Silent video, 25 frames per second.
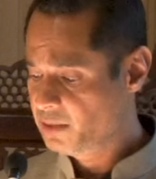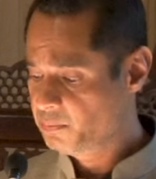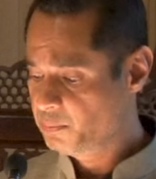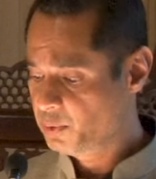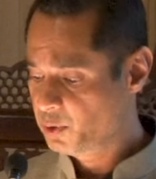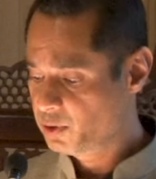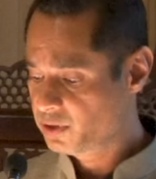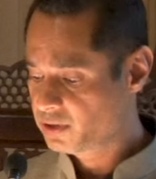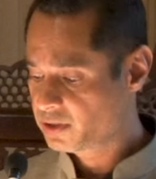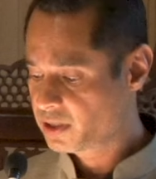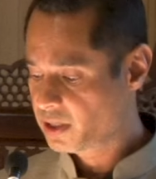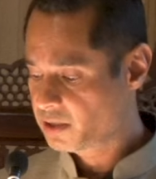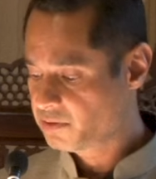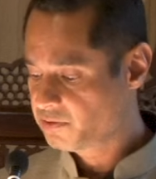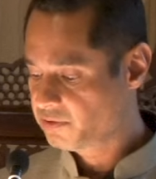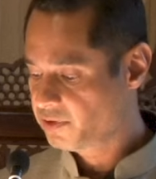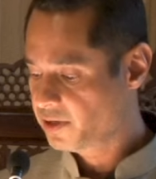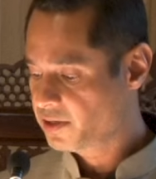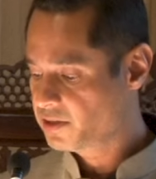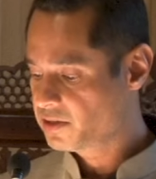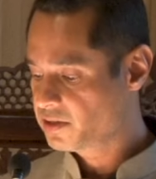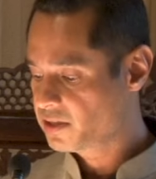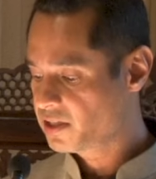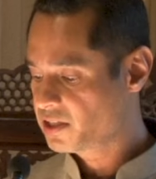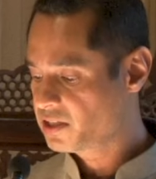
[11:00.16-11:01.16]
input
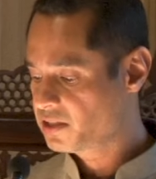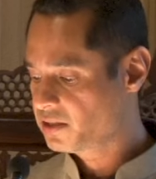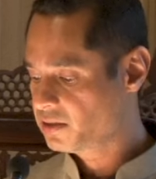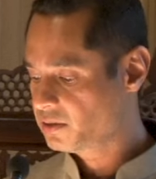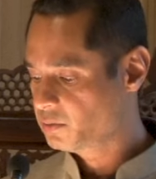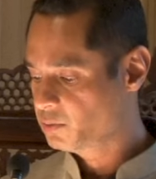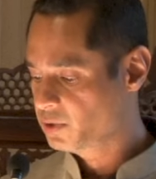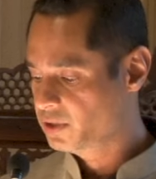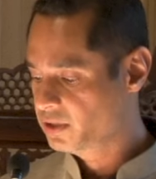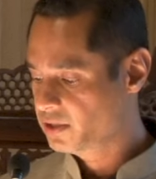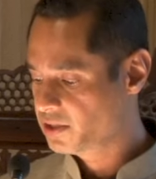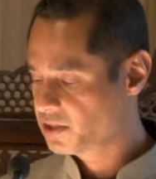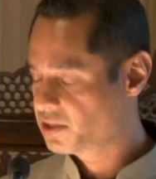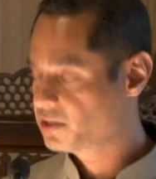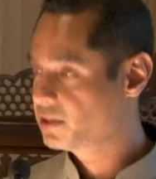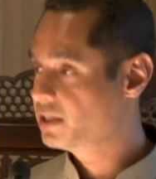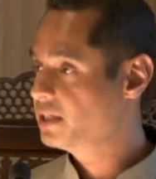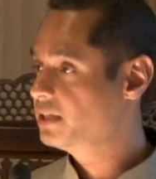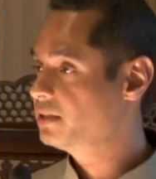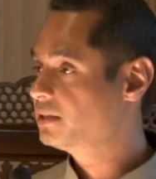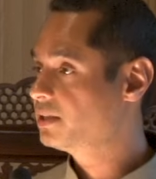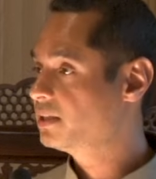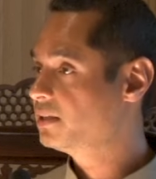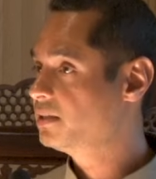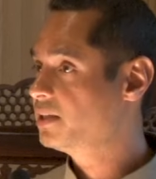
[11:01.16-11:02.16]
confronts us with
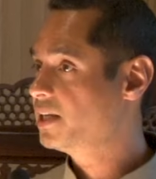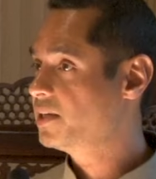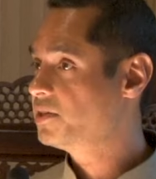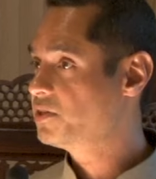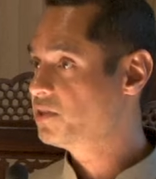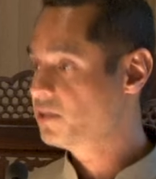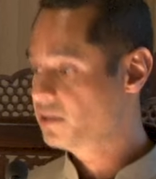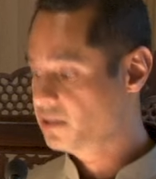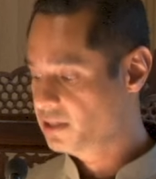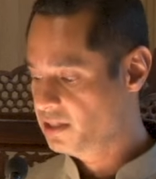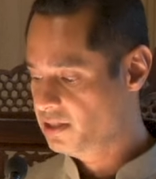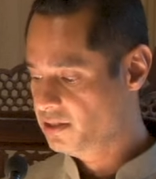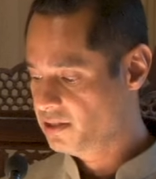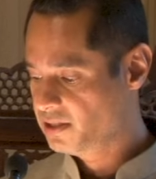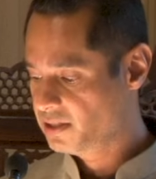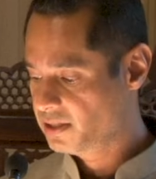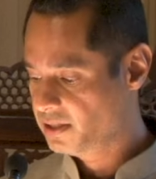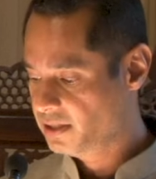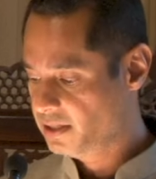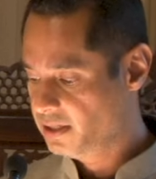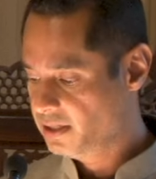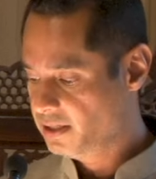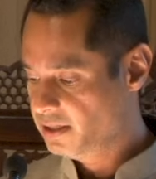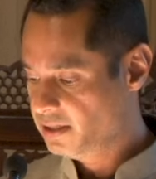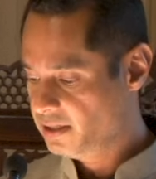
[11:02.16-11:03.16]
distinct
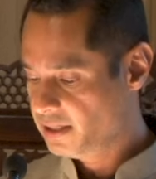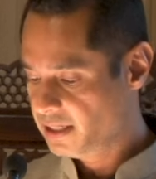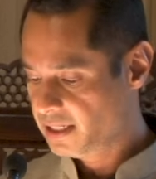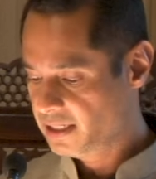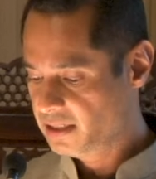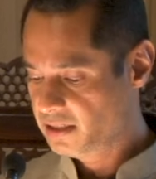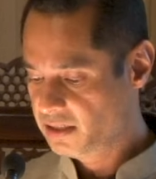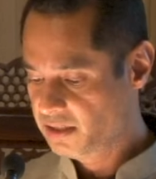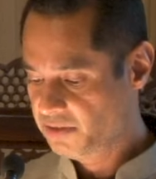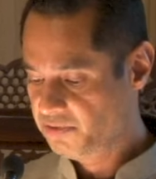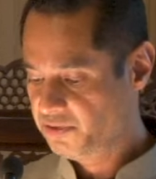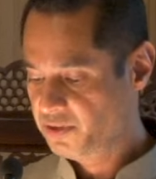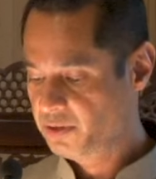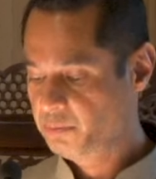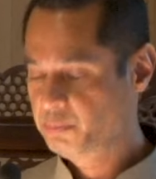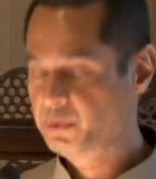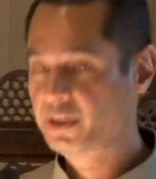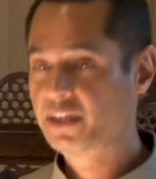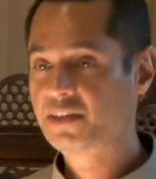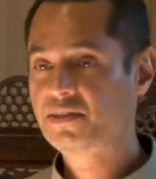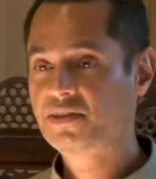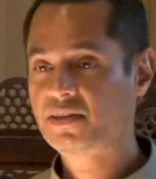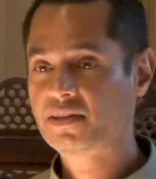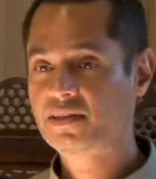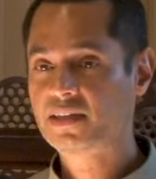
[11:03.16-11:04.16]
intensities in different
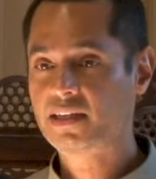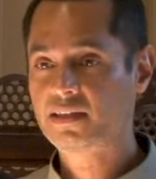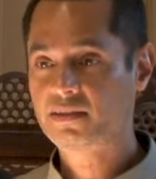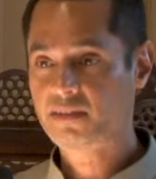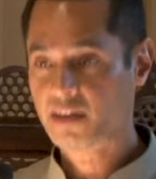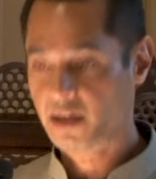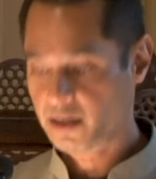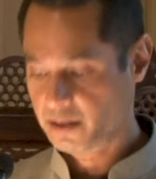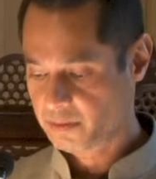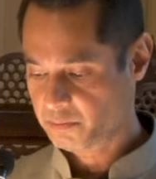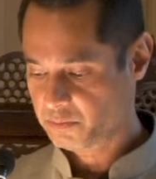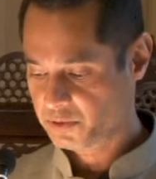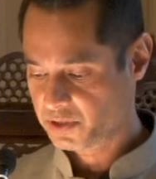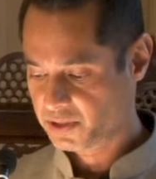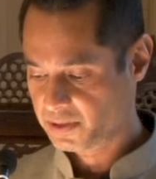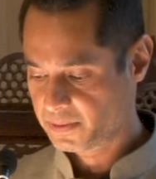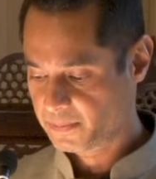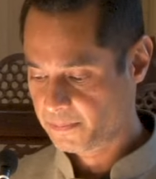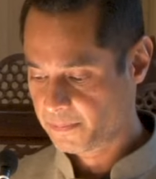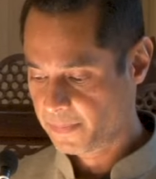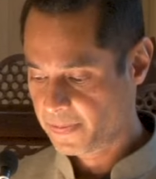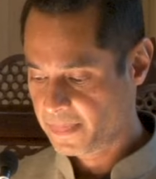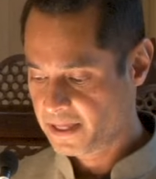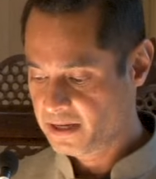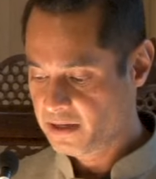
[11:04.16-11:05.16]
places and times.